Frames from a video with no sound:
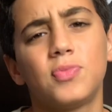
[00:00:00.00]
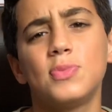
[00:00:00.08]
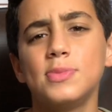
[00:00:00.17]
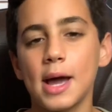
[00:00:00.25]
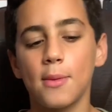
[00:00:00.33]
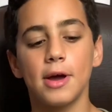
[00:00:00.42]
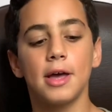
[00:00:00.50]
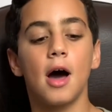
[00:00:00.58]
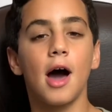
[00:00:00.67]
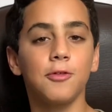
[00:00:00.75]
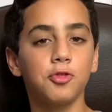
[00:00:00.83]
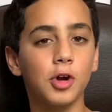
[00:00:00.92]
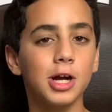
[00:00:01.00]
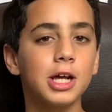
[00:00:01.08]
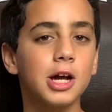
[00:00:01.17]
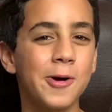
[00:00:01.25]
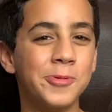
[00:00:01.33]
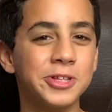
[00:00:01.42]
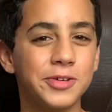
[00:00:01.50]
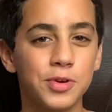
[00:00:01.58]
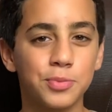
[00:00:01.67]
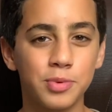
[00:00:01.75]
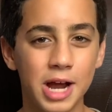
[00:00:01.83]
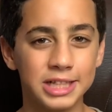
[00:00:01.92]
Now, I've tried a couple different
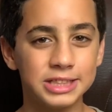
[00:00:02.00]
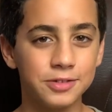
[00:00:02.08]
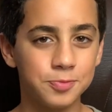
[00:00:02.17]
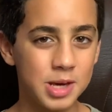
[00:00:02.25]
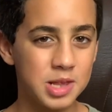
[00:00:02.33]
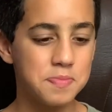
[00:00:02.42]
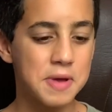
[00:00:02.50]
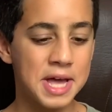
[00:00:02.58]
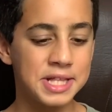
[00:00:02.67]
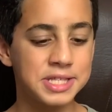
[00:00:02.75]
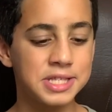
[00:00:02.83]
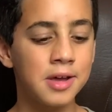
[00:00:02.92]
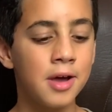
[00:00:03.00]
brands of paint pens,